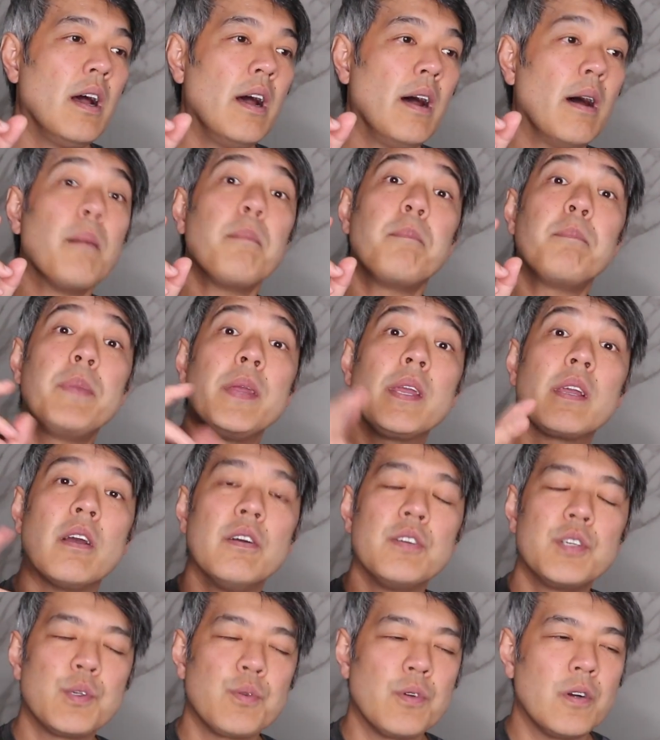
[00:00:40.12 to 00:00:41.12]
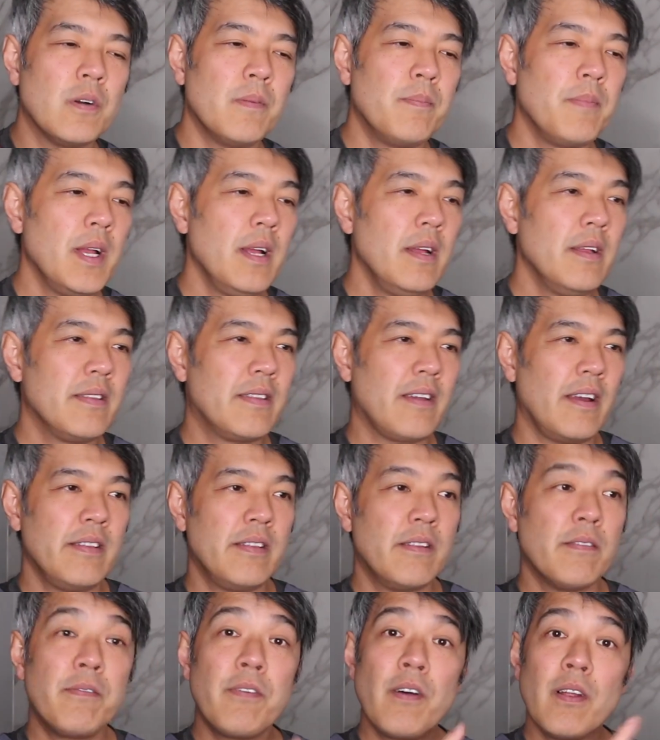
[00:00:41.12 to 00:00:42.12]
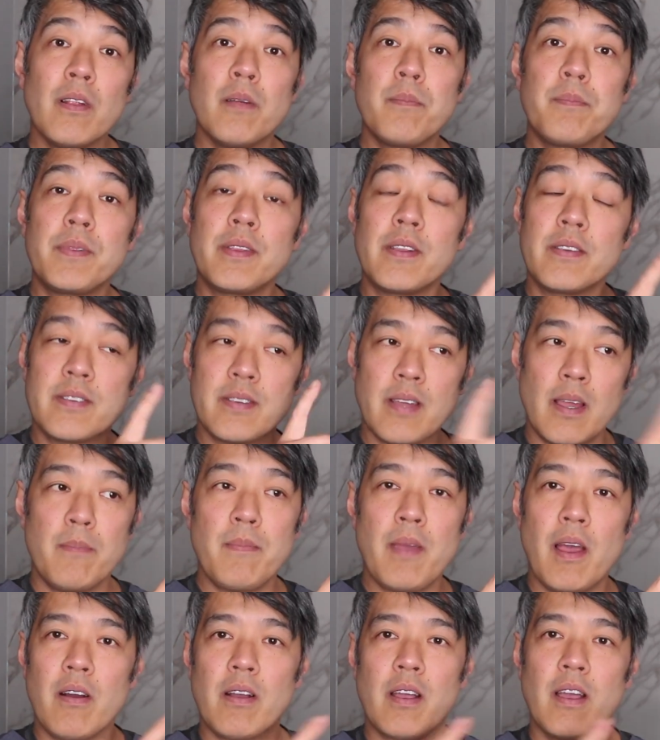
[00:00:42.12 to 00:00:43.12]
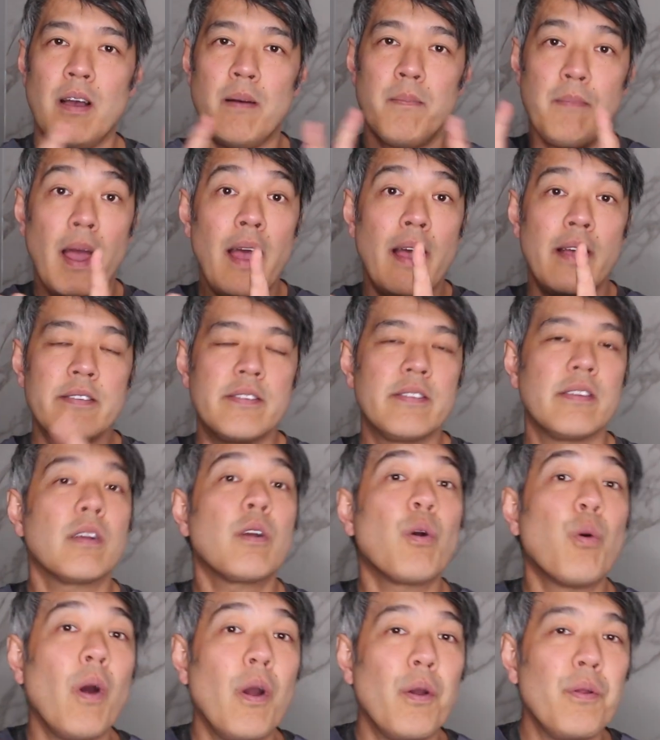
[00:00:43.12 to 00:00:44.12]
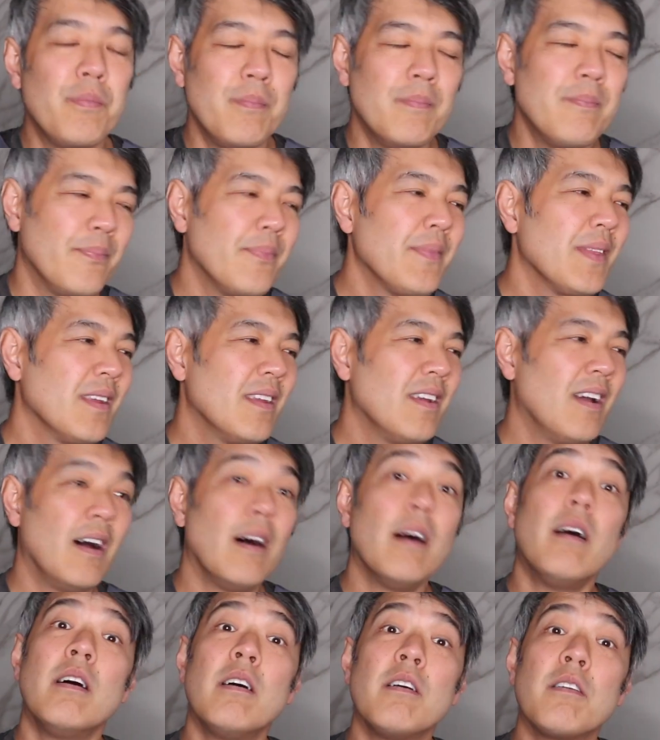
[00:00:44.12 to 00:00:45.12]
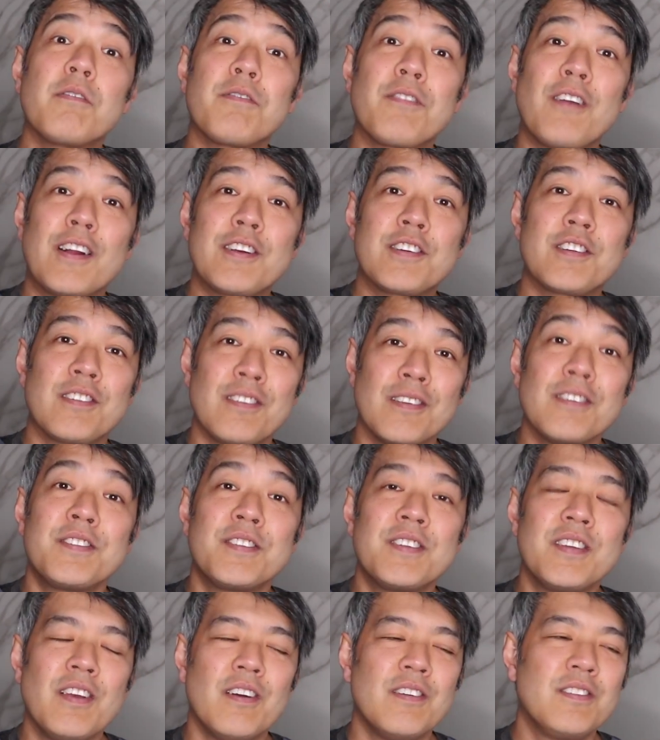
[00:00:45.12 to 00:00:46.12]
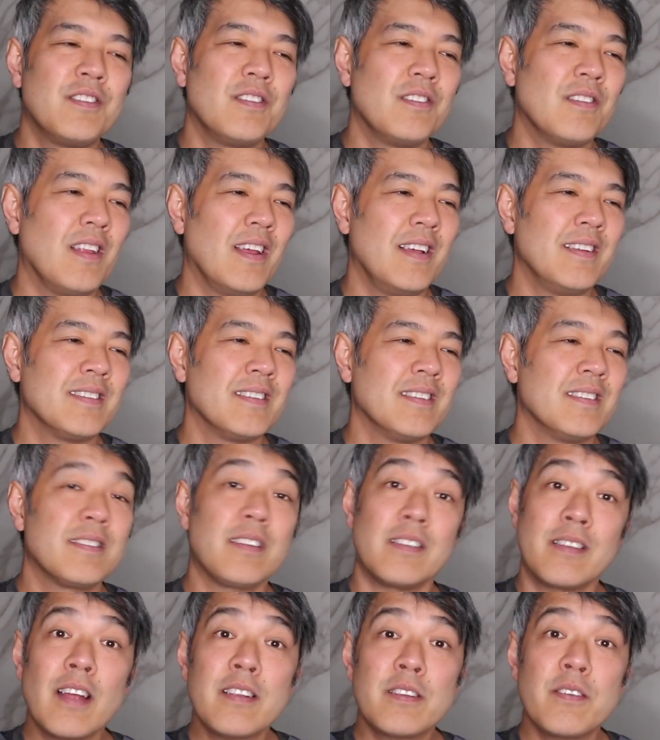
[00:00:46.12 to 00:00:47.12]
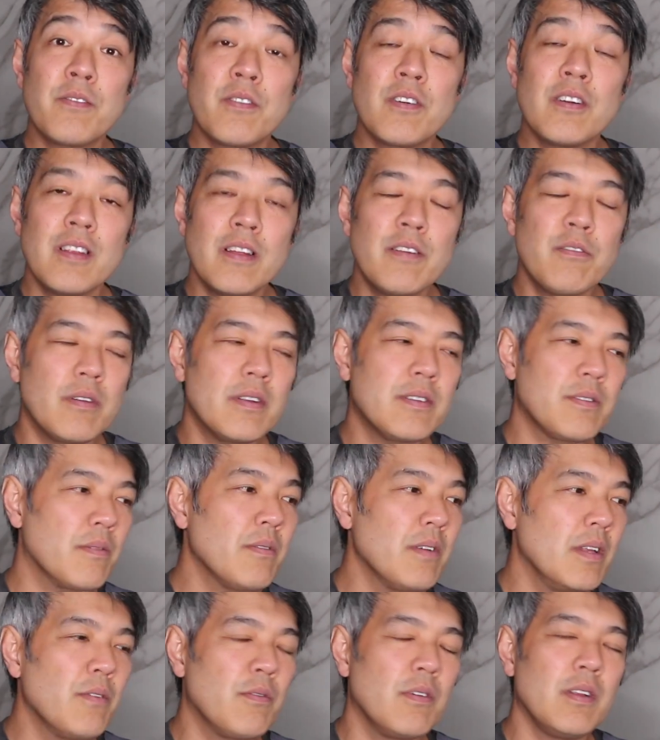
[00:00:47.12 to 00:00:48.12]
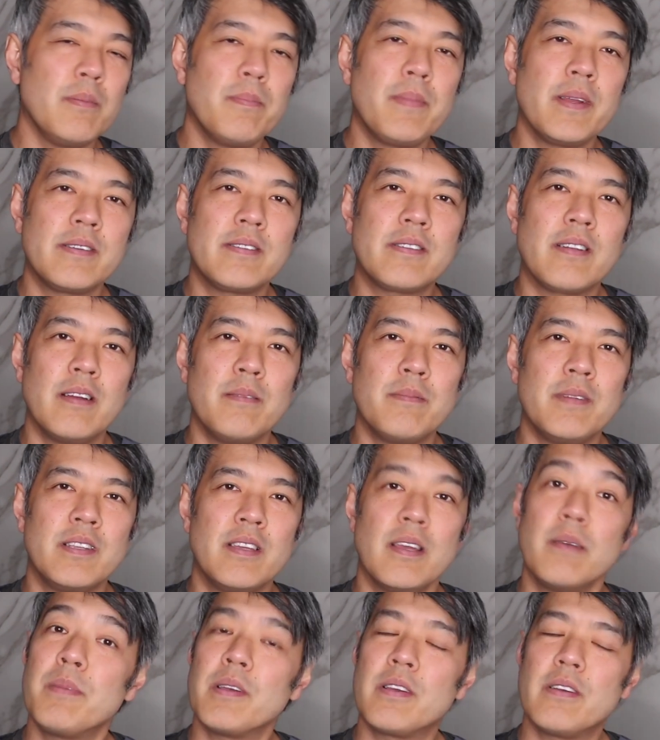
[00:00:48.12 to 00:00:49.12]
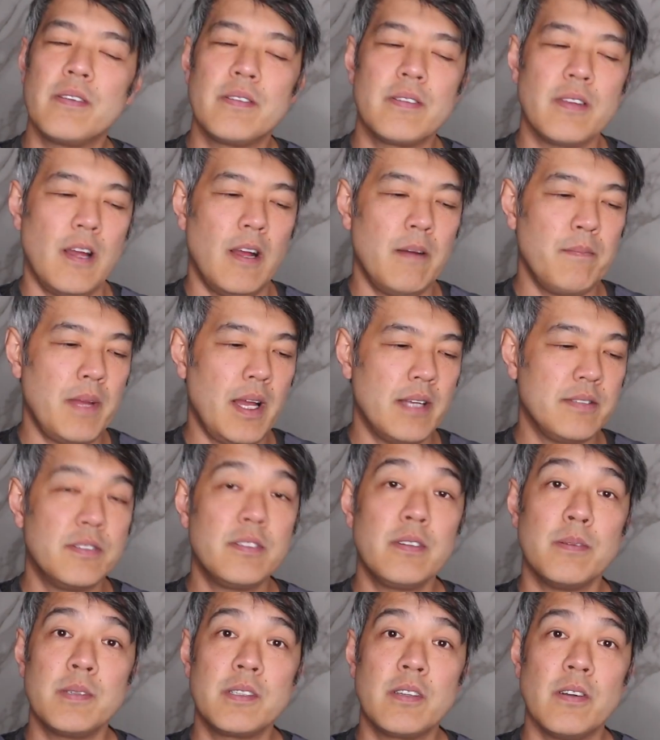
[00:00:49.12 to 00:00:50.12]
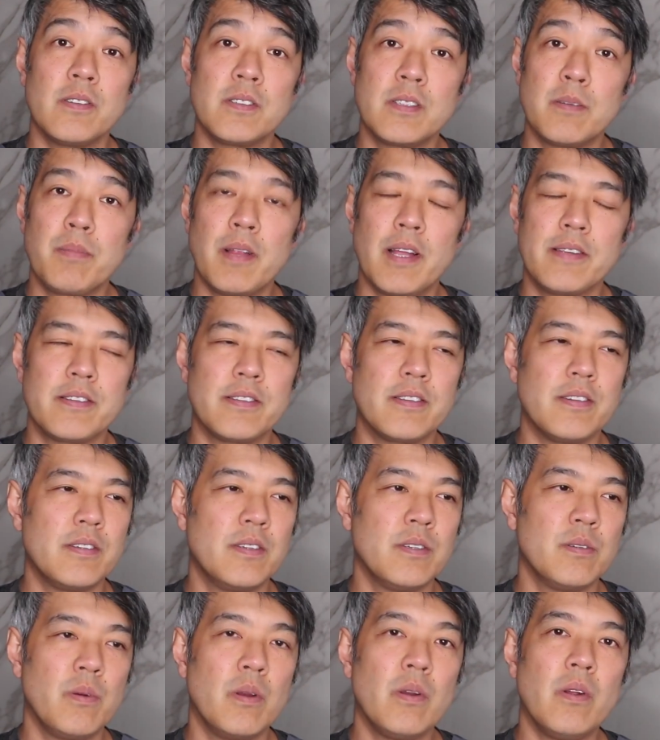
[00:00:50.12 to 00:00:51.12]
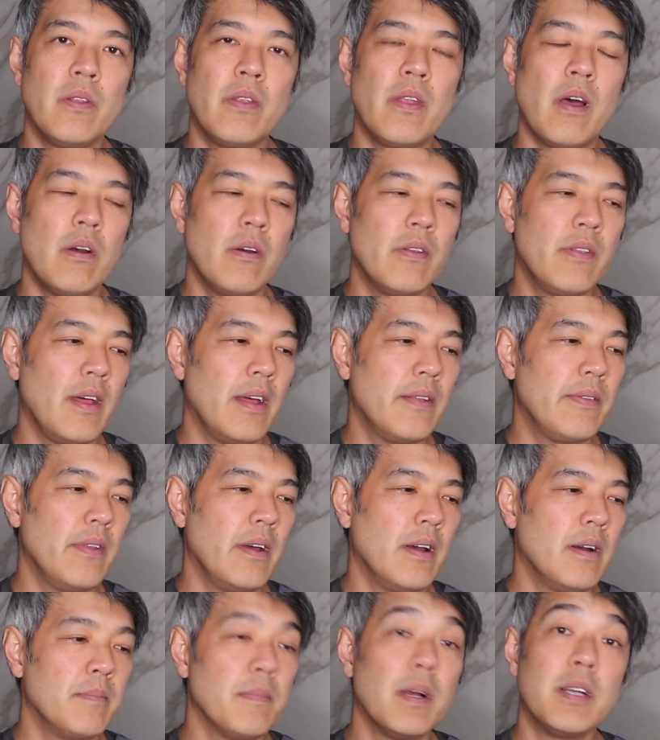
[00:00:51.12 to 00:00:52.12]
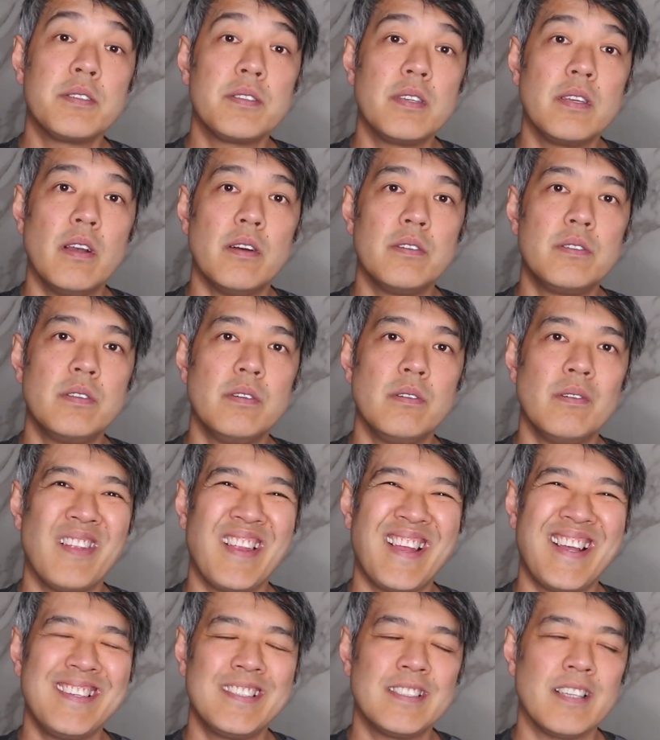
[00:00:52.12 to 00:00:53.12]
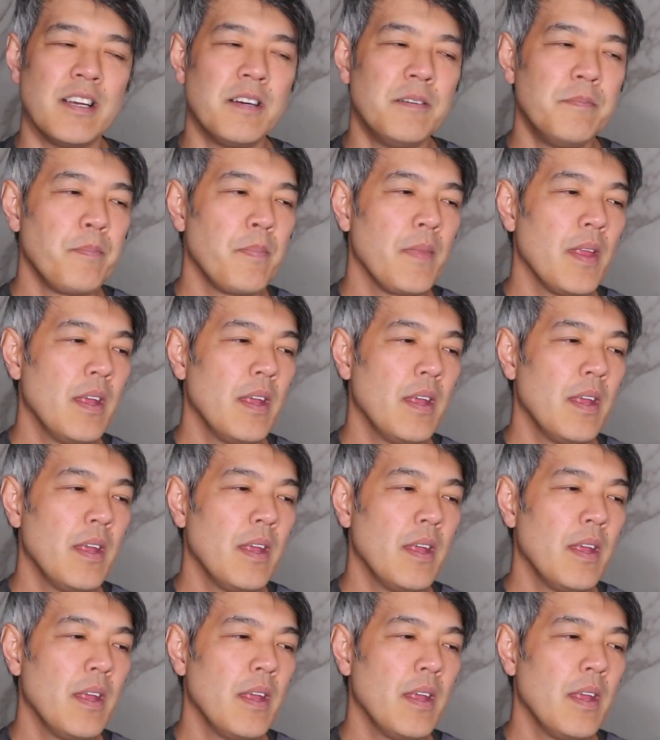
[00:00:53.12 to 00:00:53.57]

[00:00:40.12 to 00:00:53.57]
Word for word: uh, PicoSure, they develop the same outcome as, quote, uh, fractional CO2 lasers. So that's a really, it's a really, really big statement, yeah, because um, as dermatologists and plastic surgeons, we all know that um, a CO2 laser